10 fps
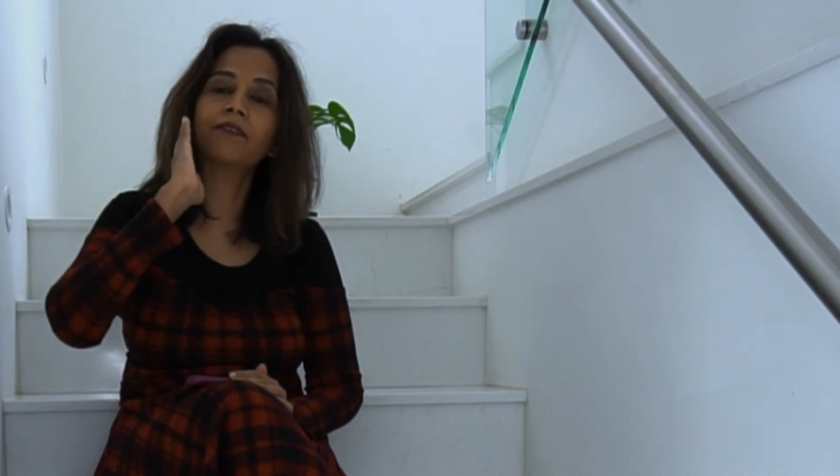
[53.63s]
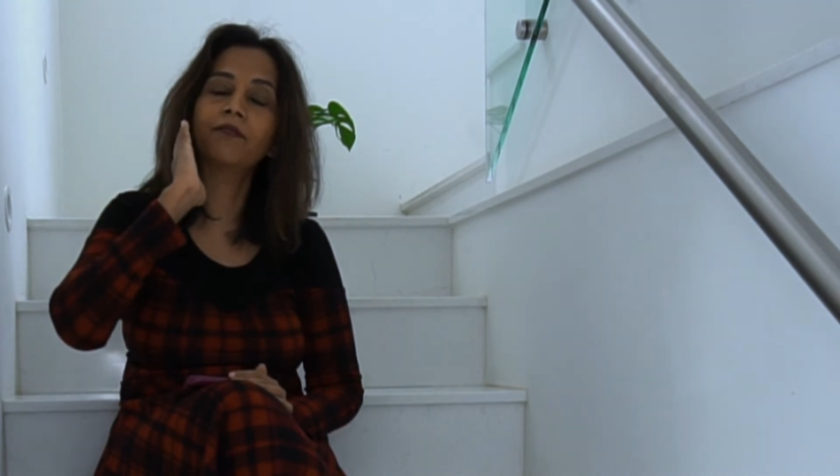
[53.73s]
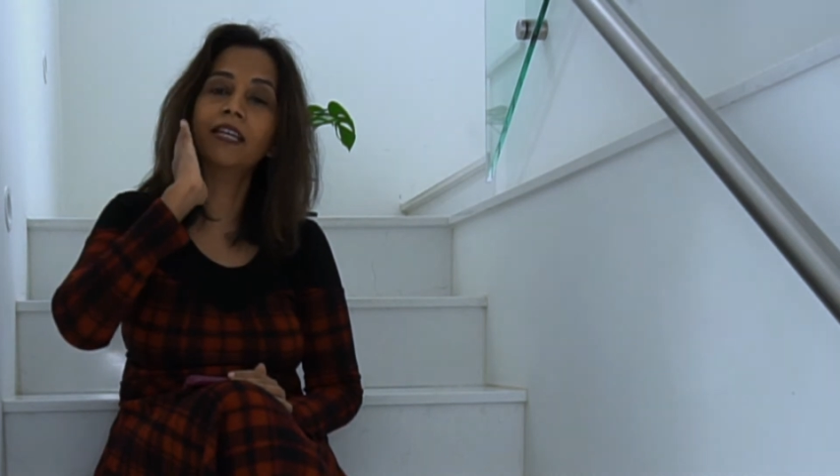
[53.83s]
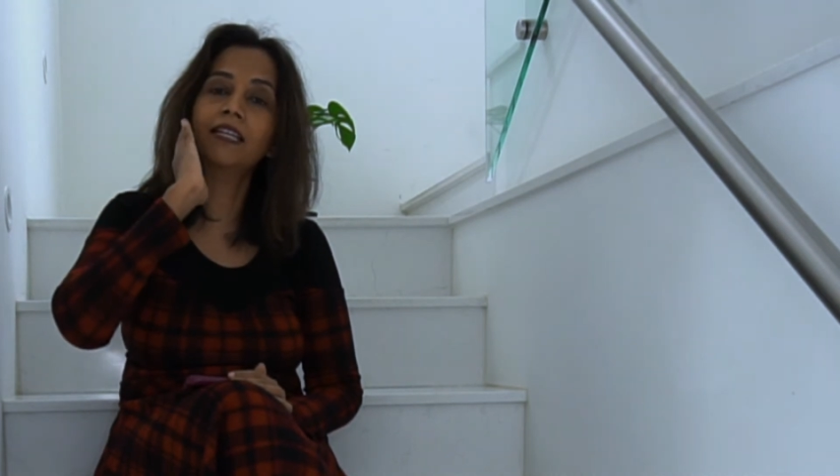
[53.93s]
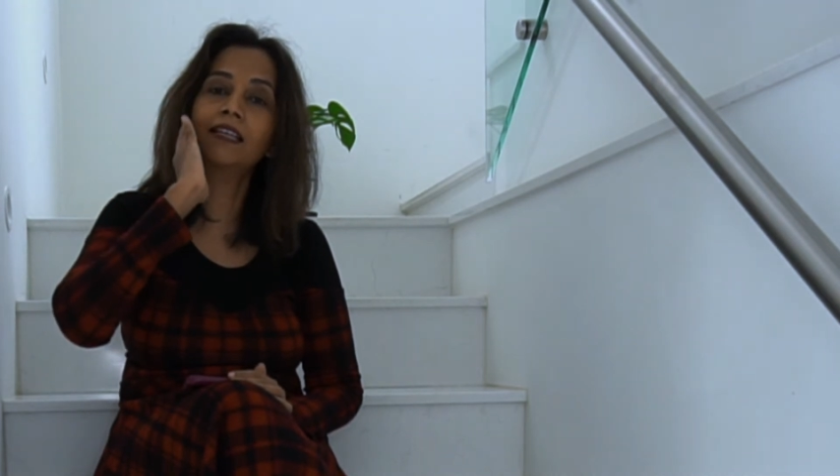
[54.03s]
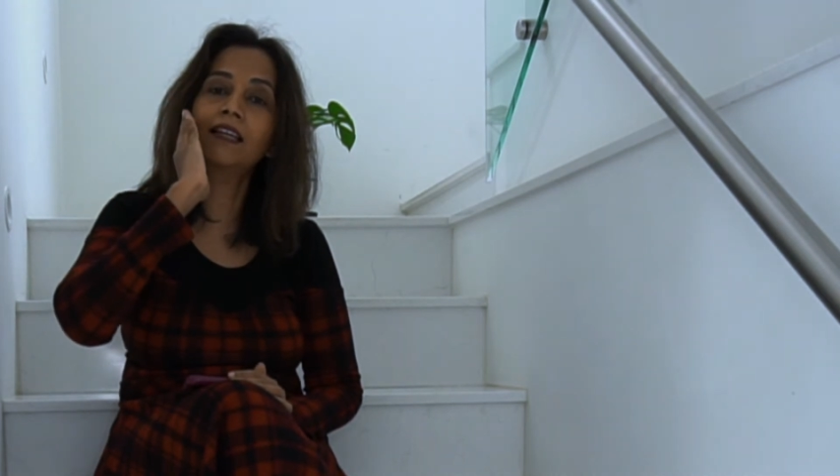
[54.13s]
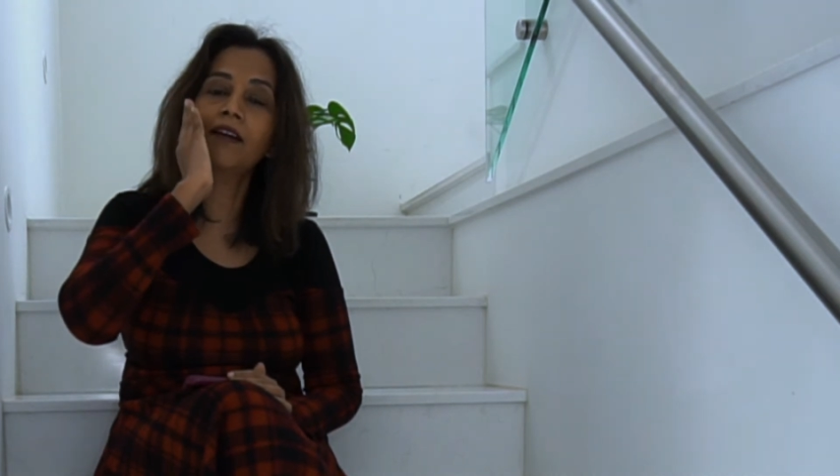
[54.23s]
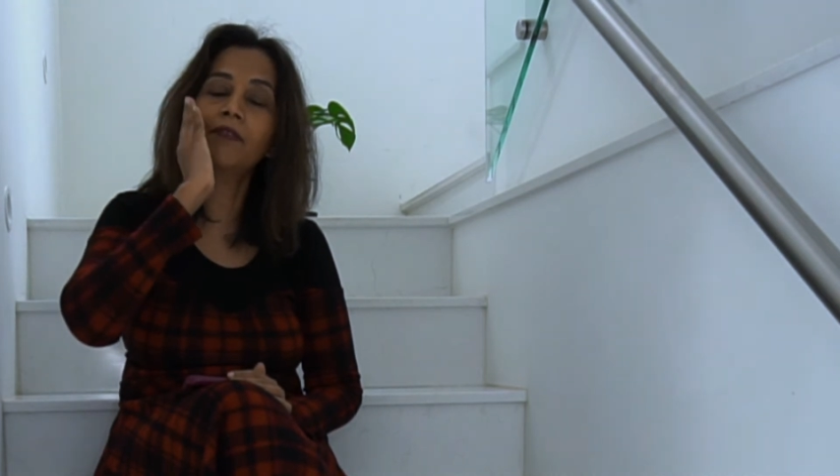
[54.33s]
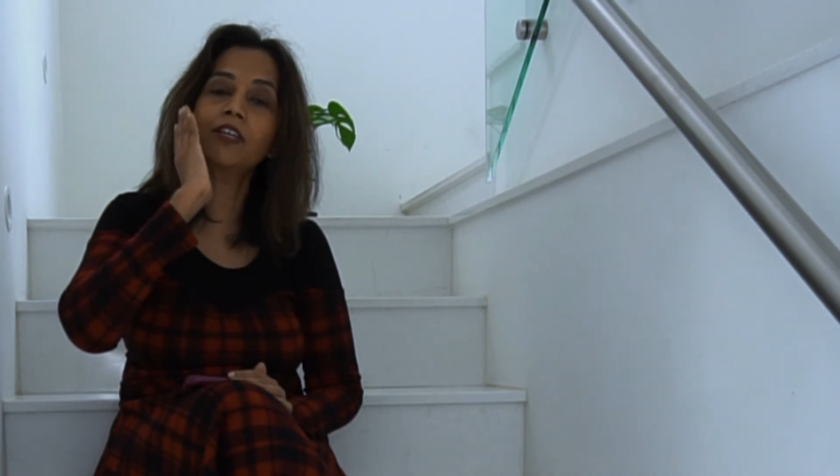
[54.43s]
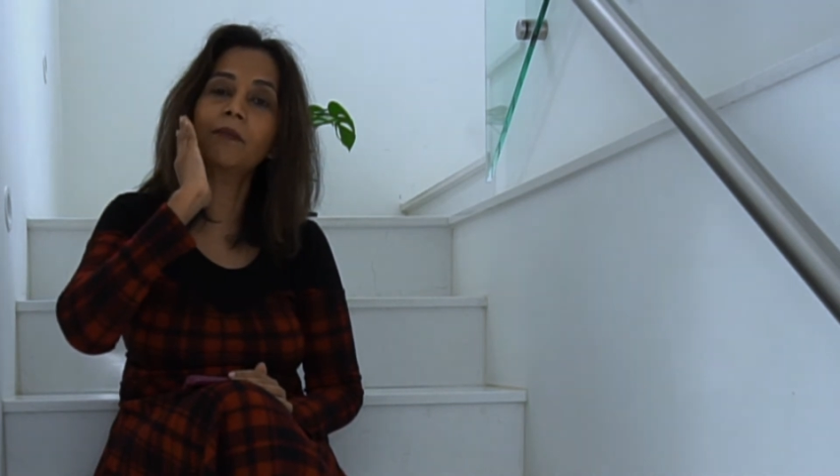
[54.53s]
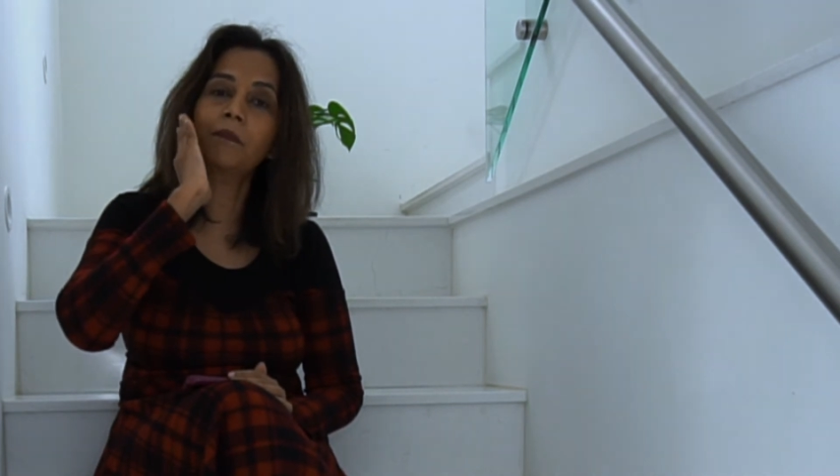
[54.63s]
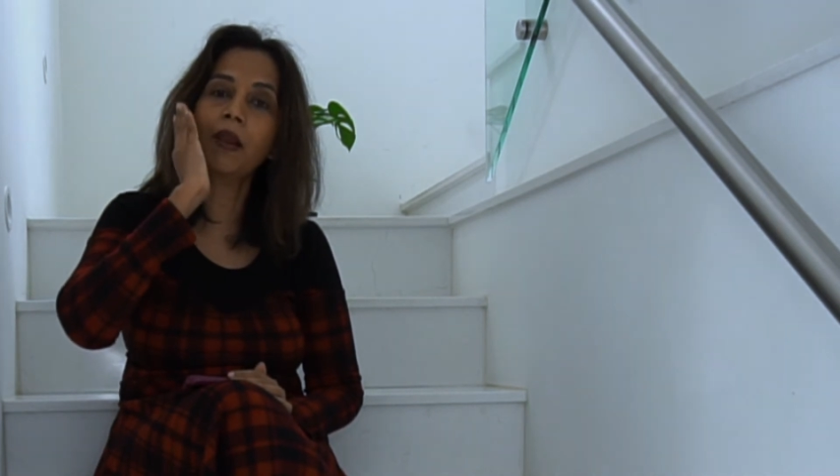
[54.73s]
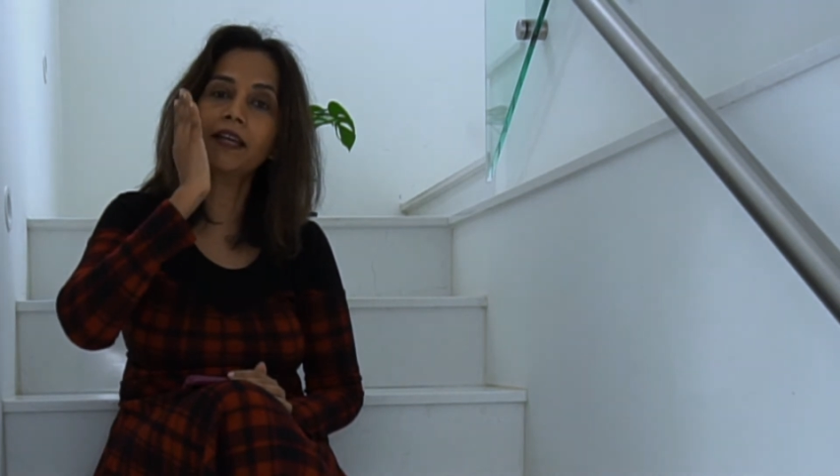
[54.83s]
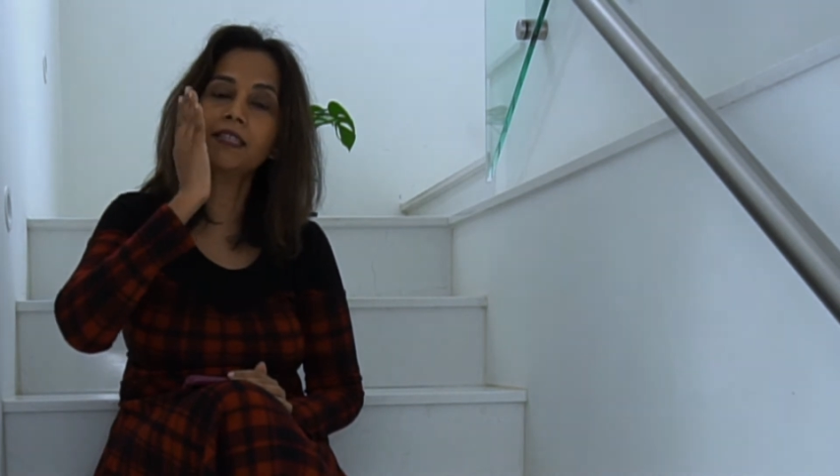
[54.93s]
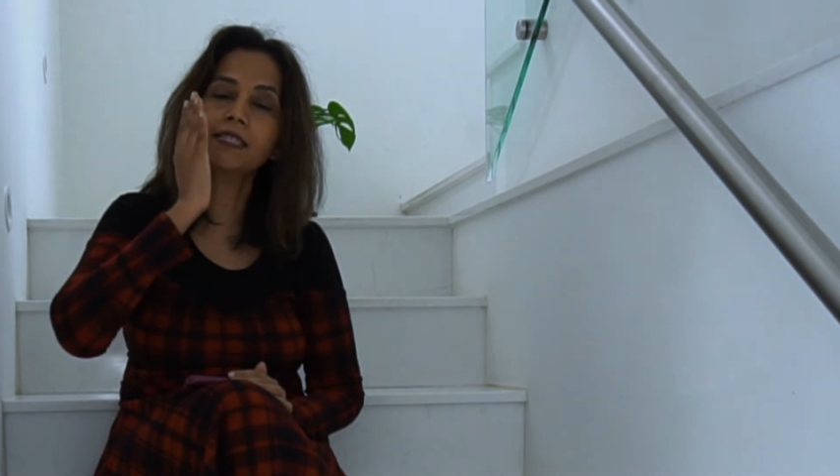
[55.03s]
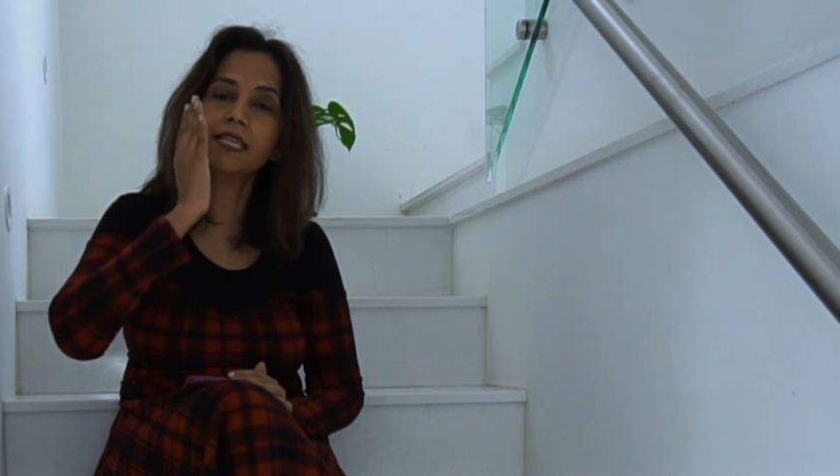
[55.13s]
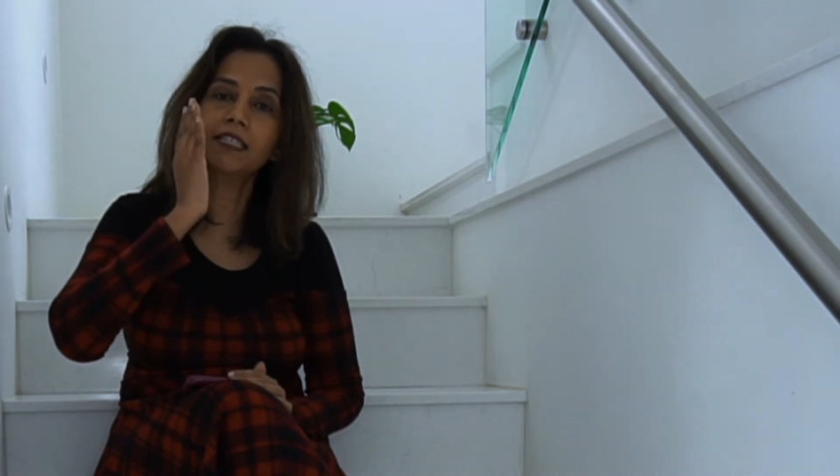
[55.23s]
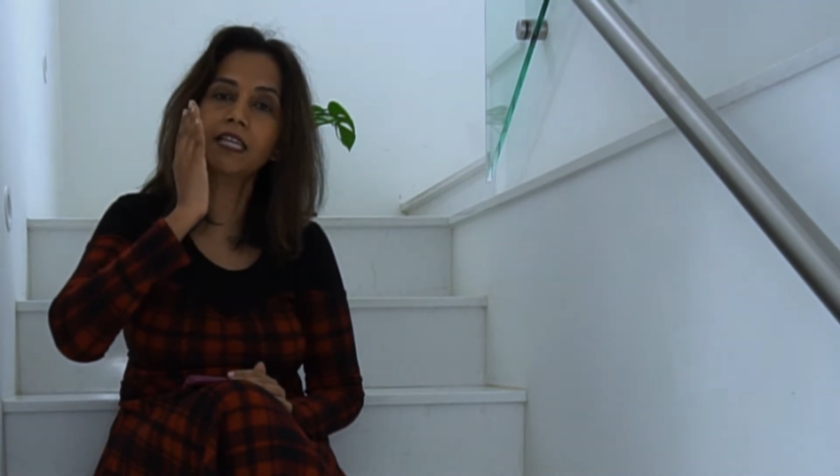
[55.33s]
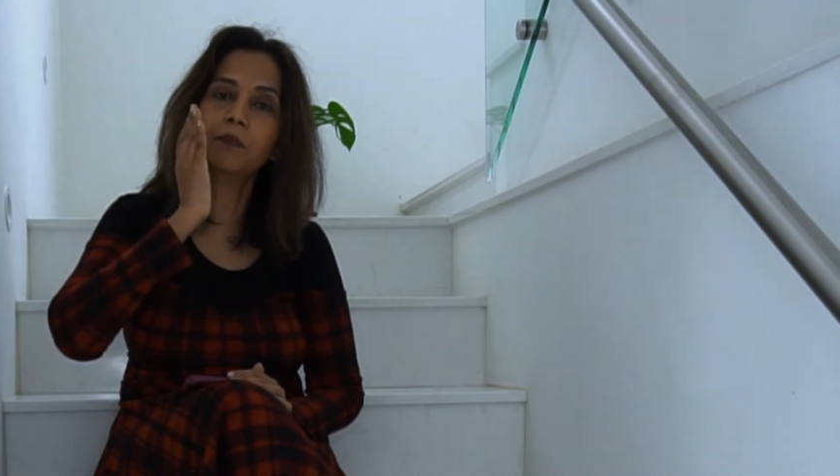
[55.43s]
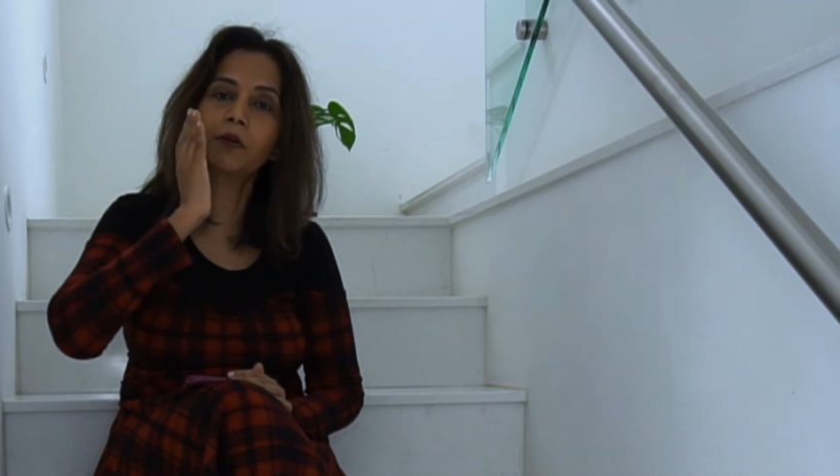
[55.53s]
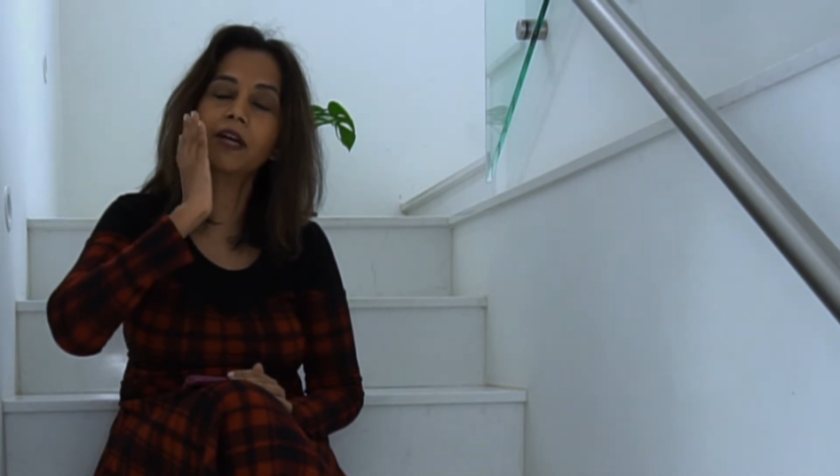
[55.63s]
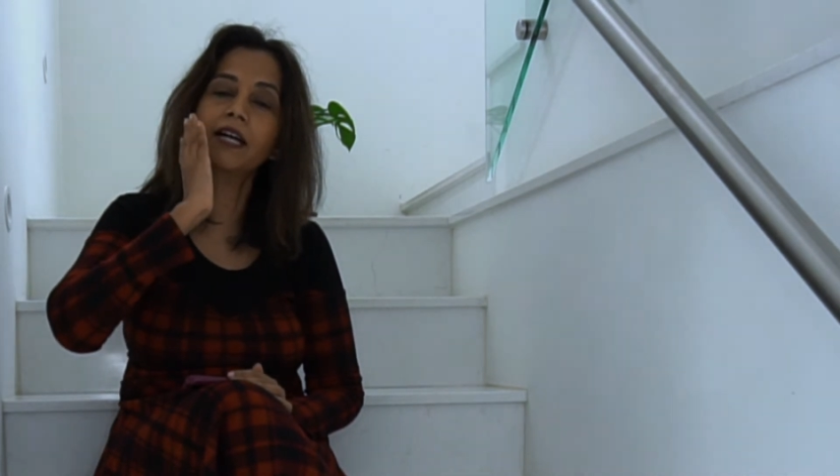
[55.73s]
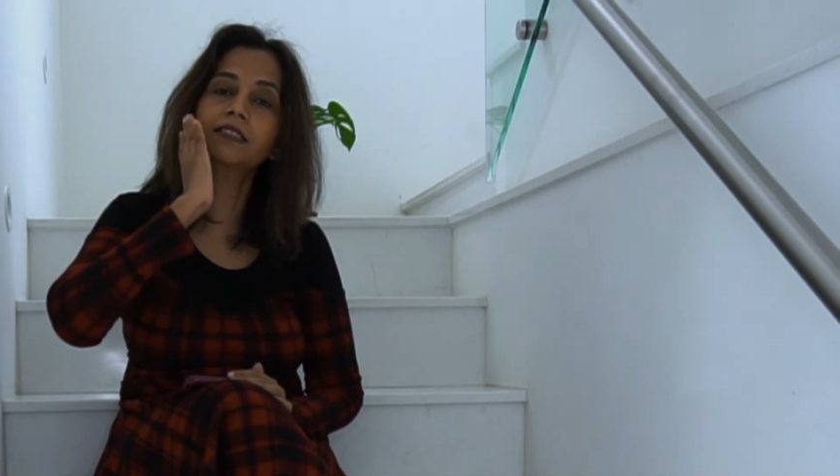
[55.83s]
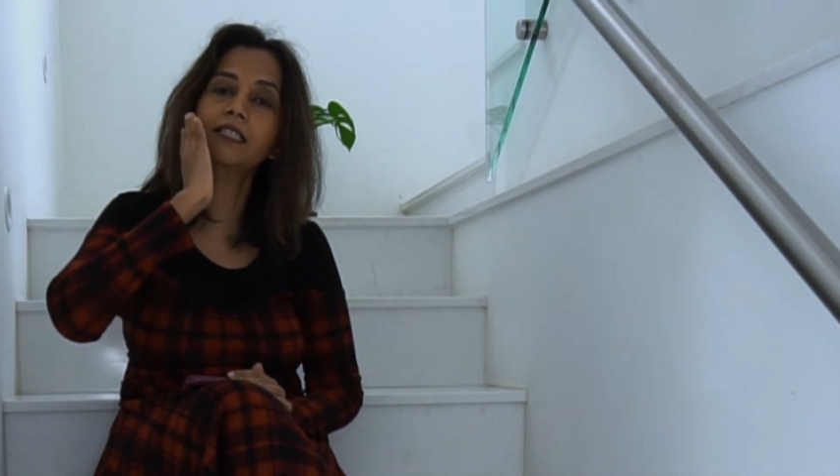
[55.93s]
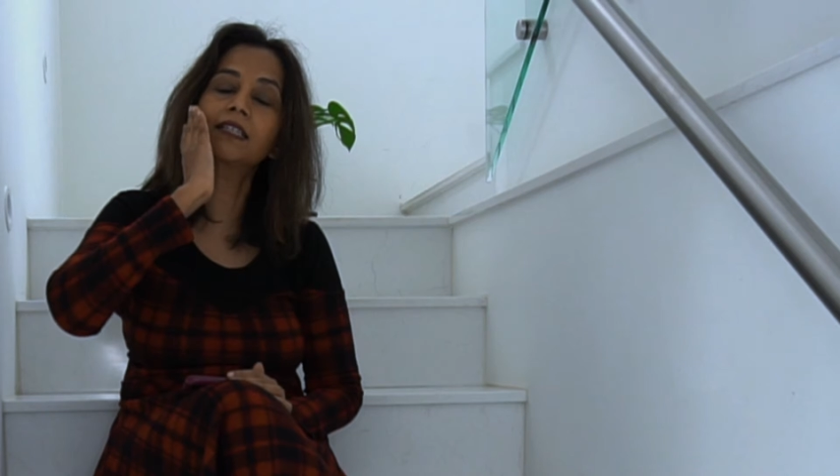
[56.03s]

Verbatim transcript: When you apply the skincare product,